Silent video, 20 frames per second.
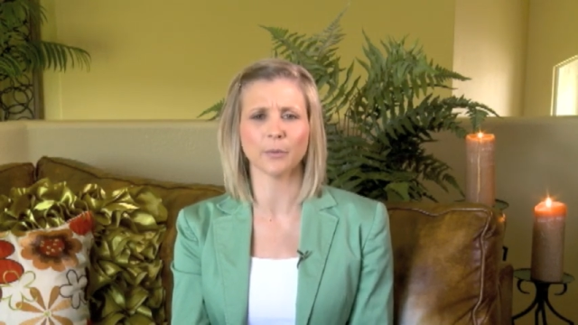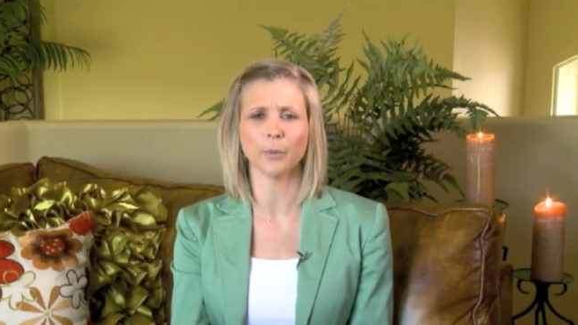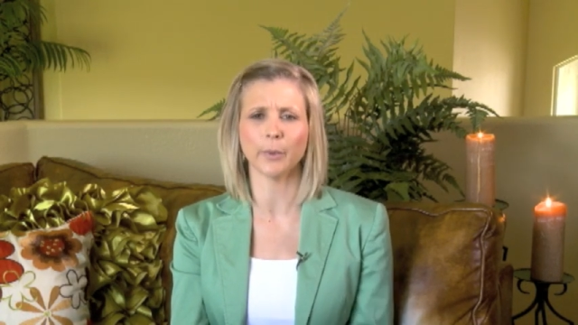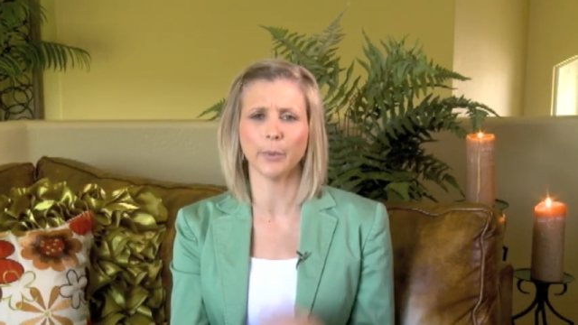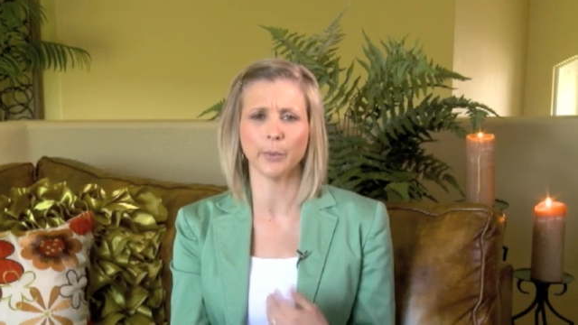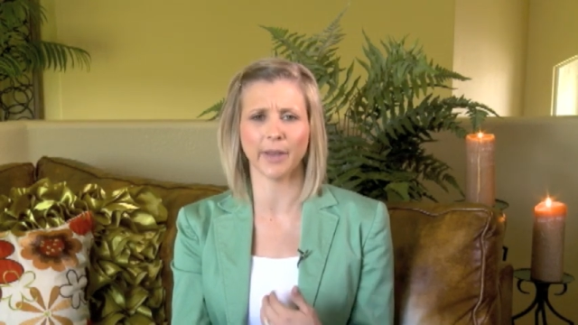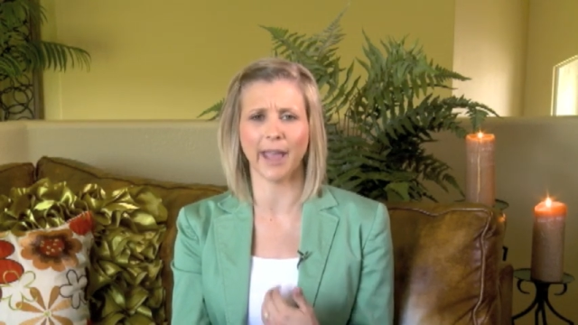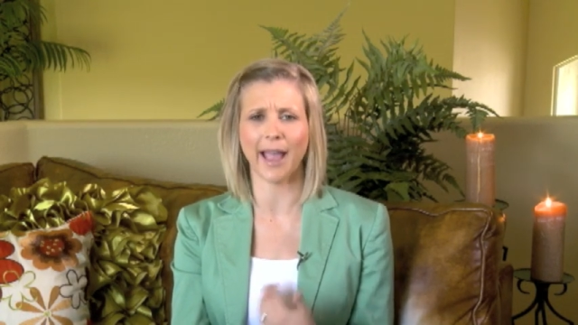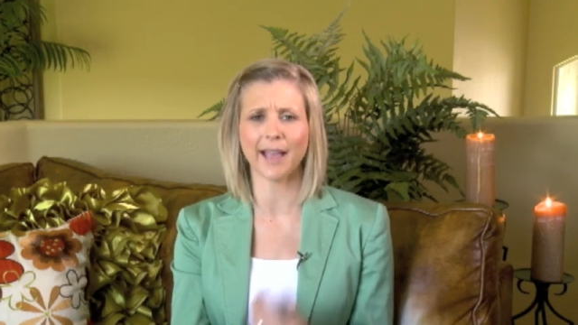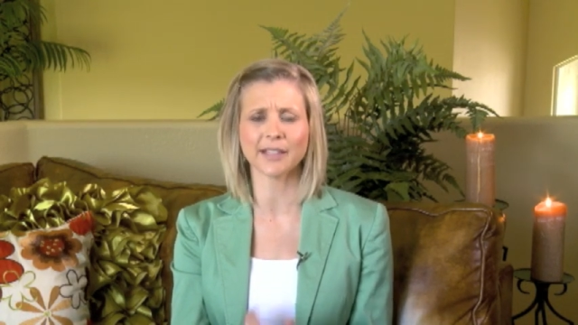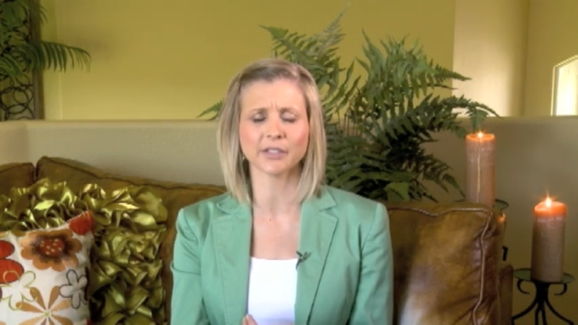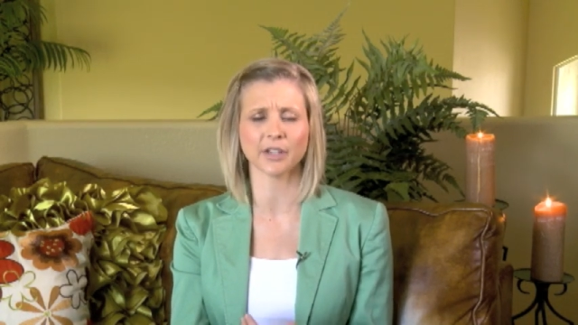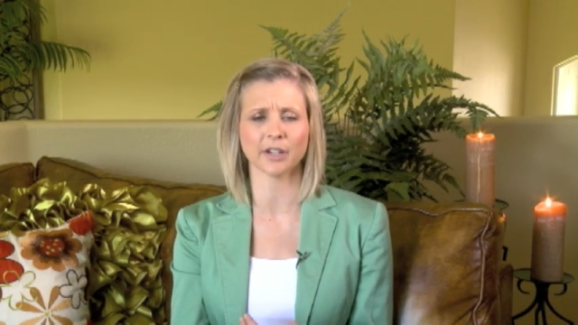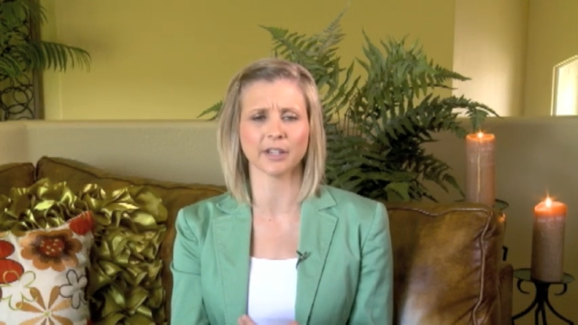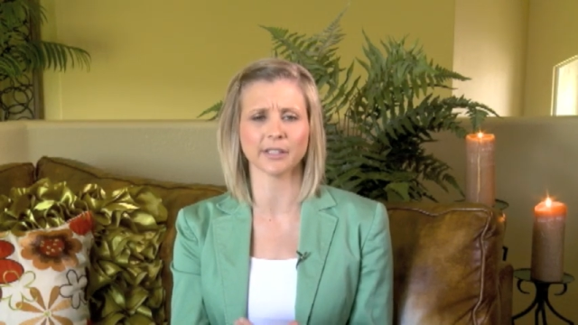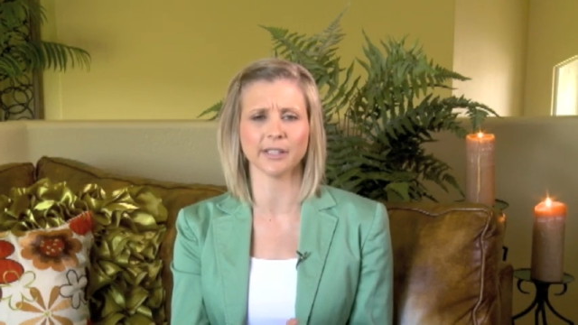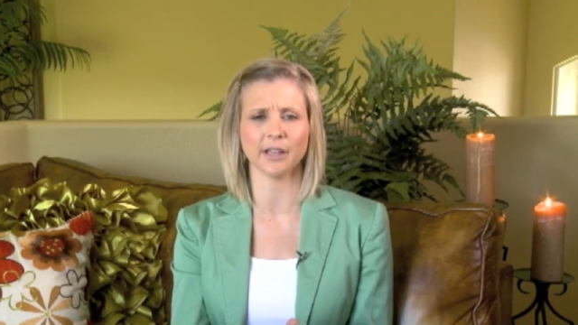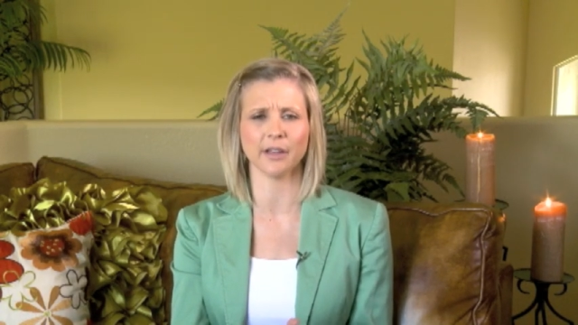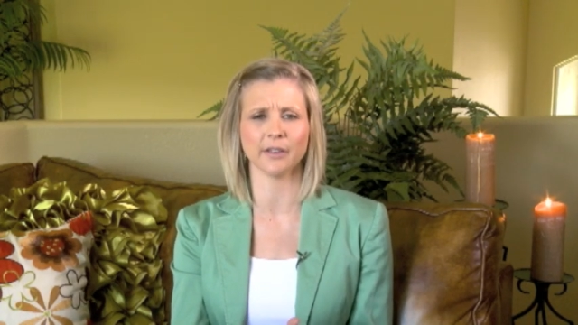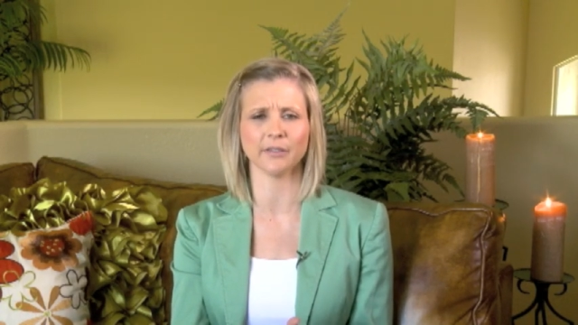we would ask
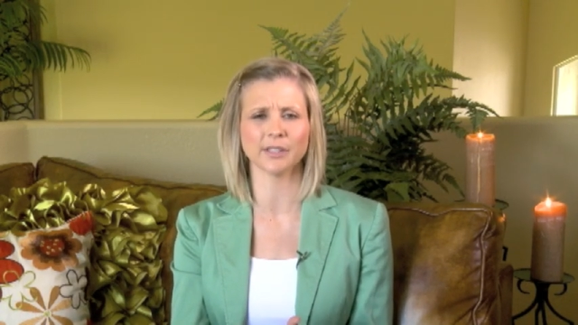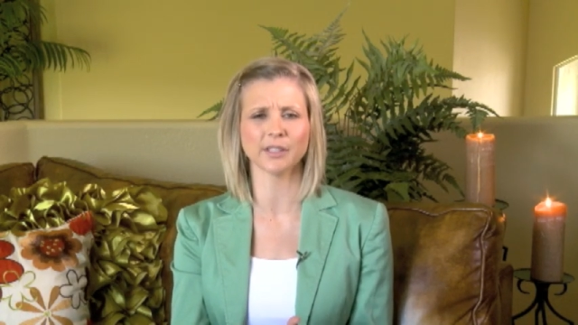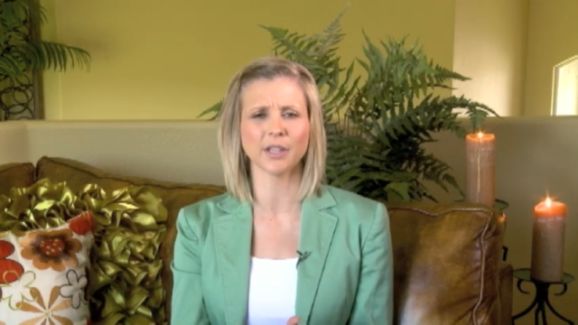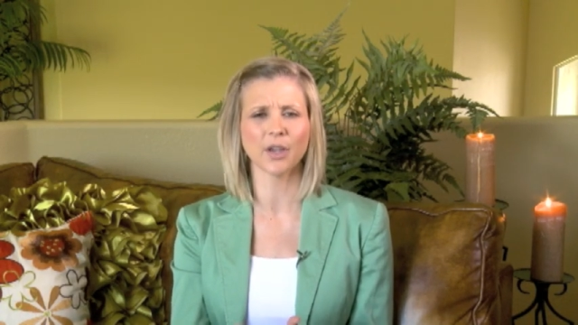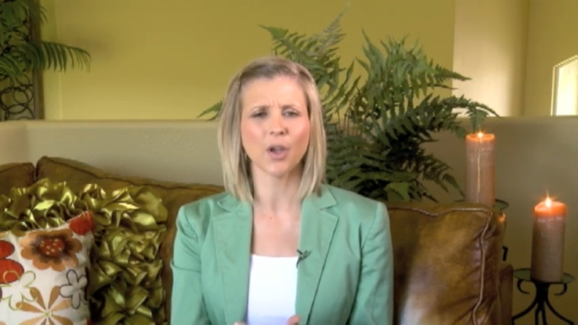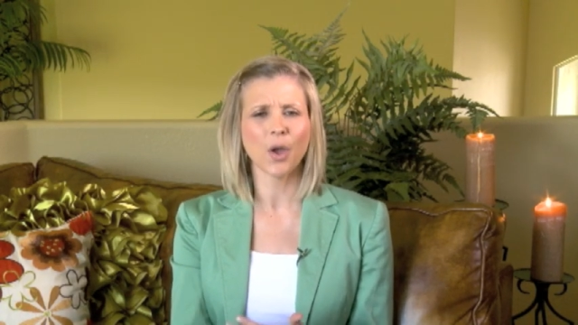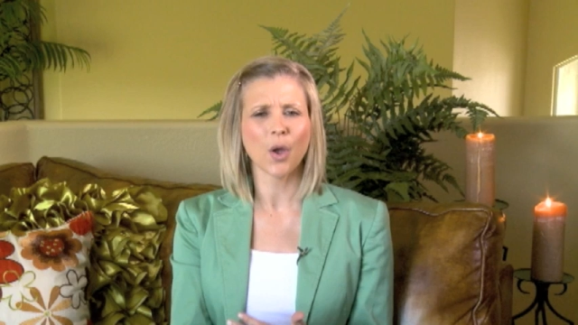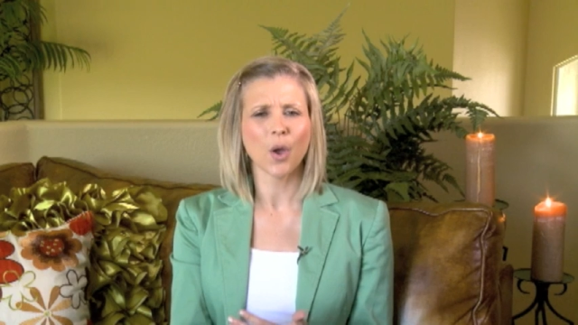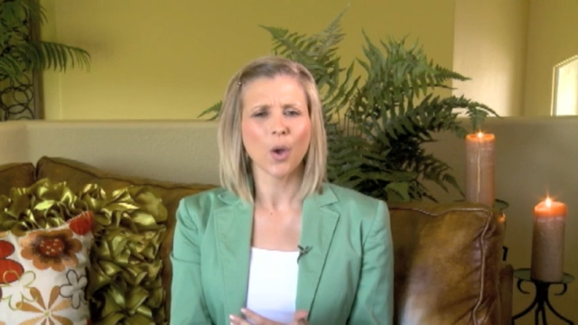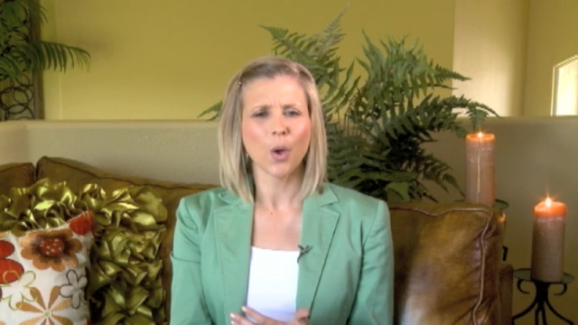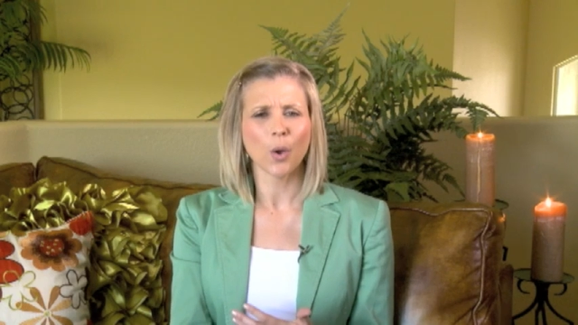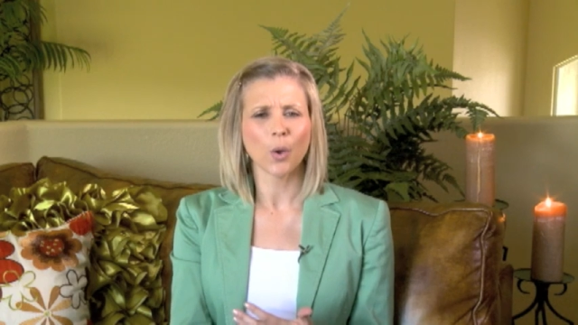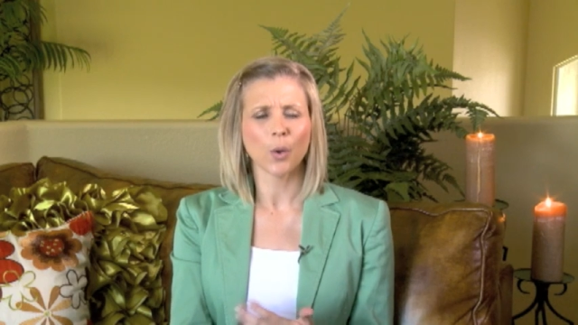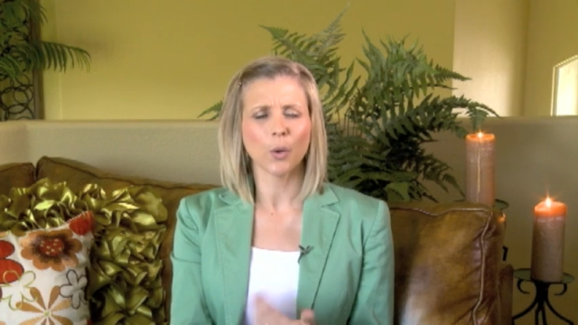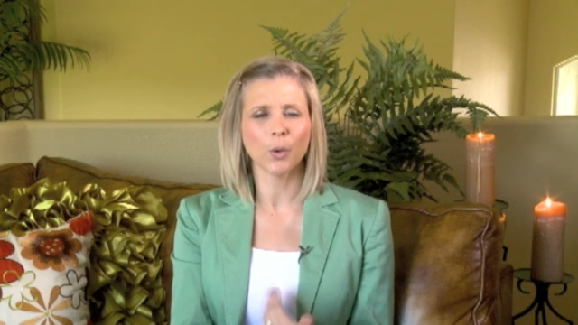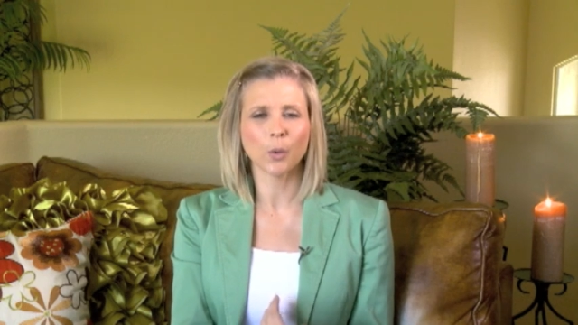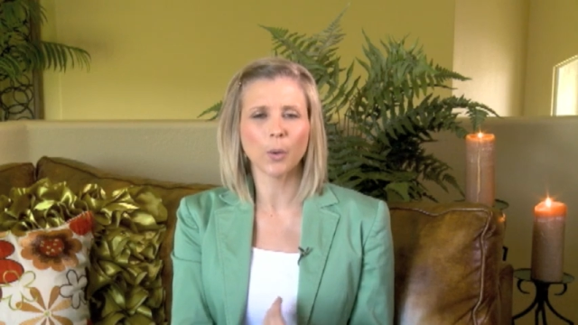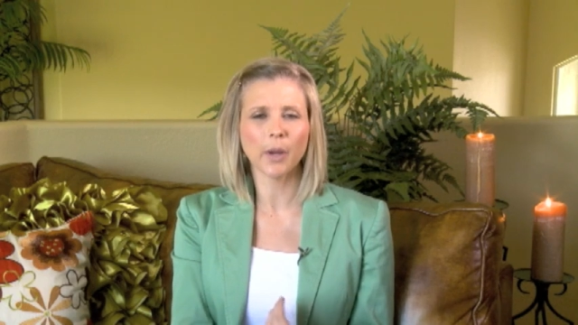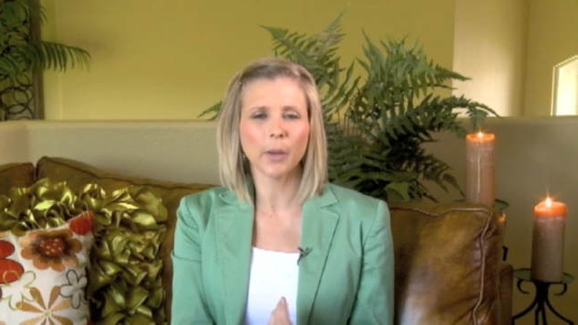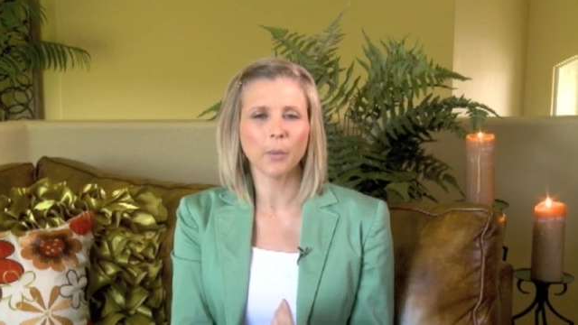ourselves,
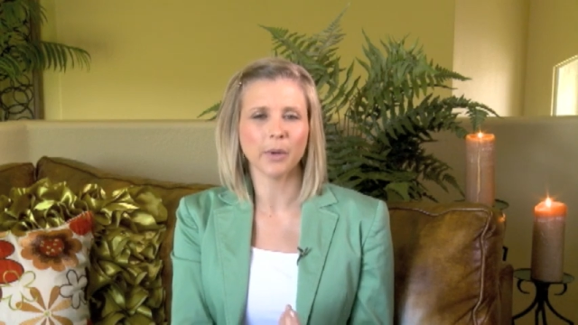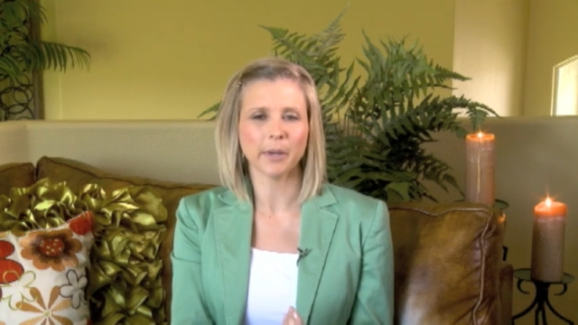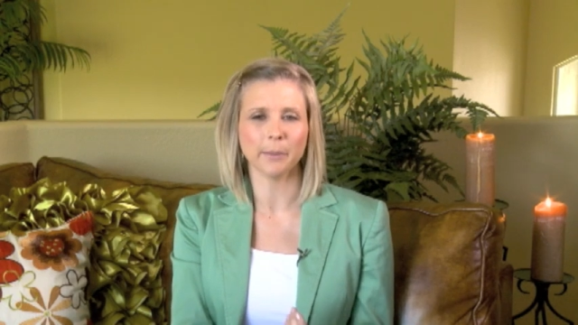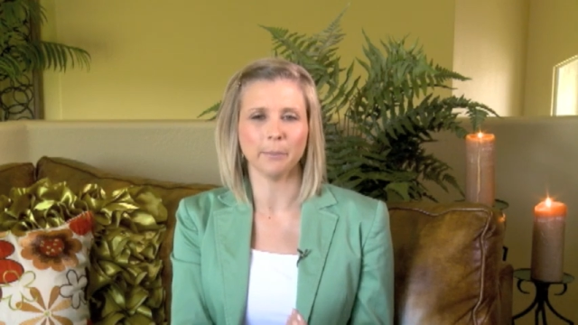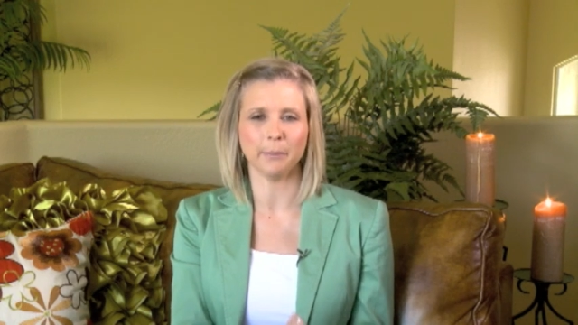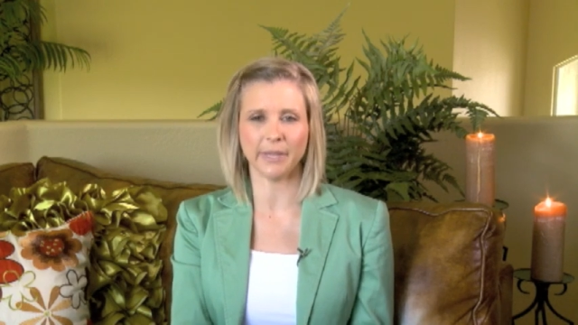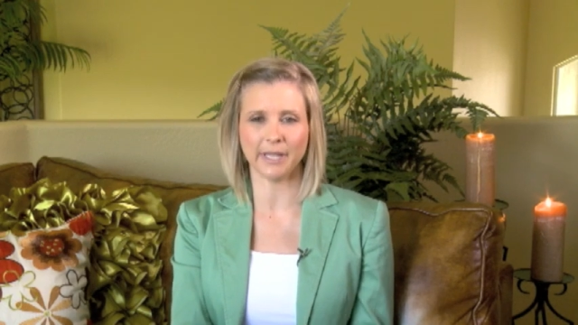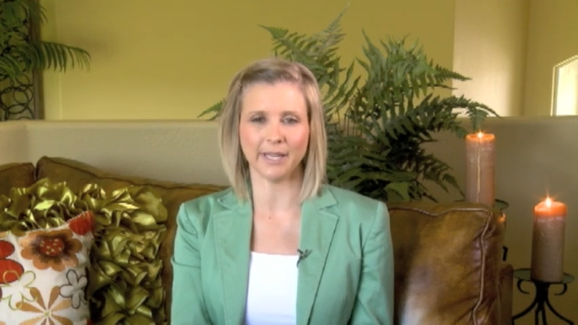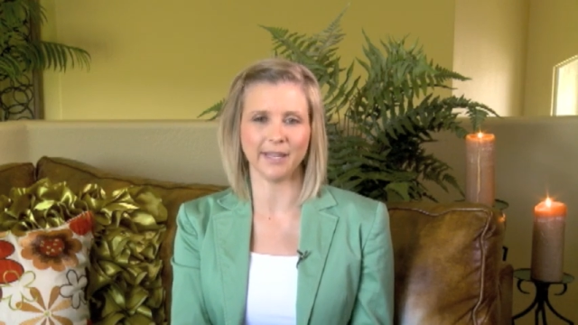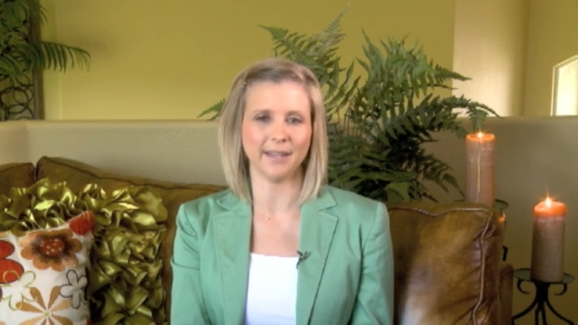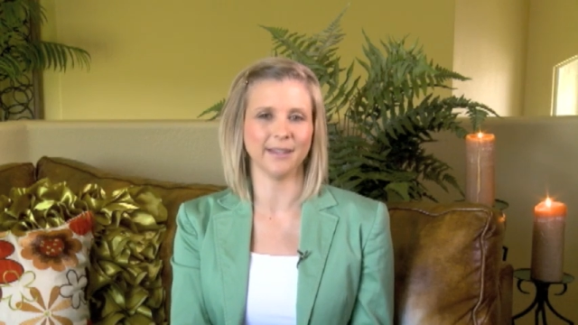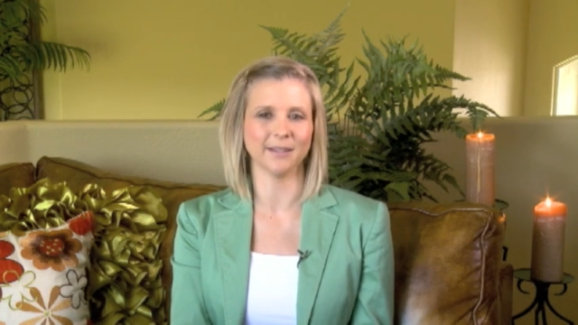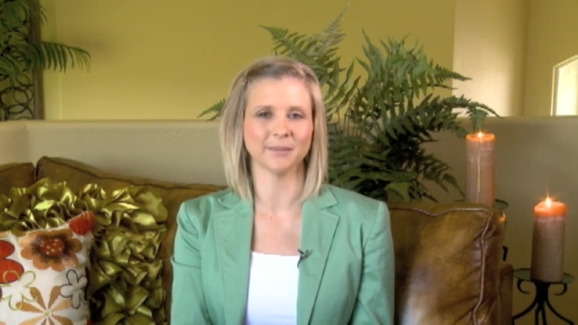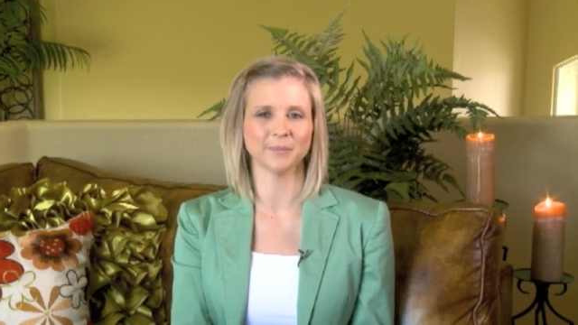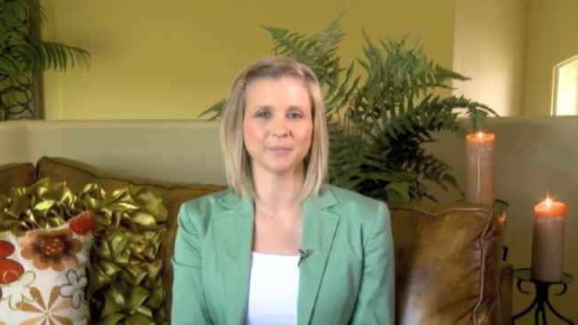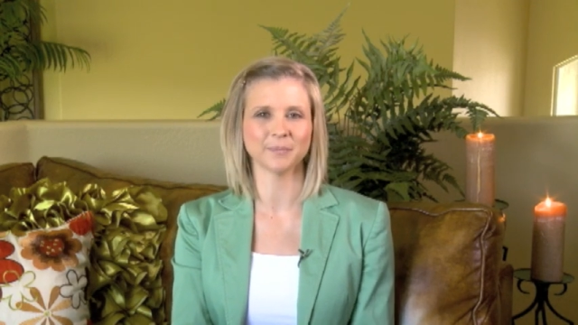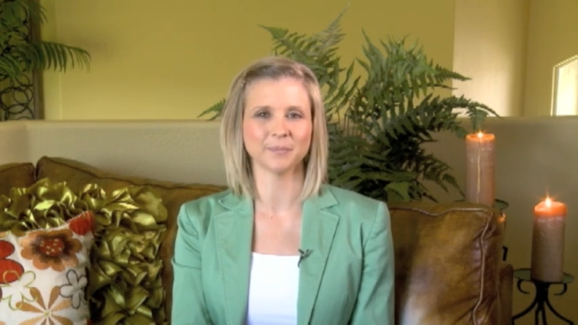who do I want to be?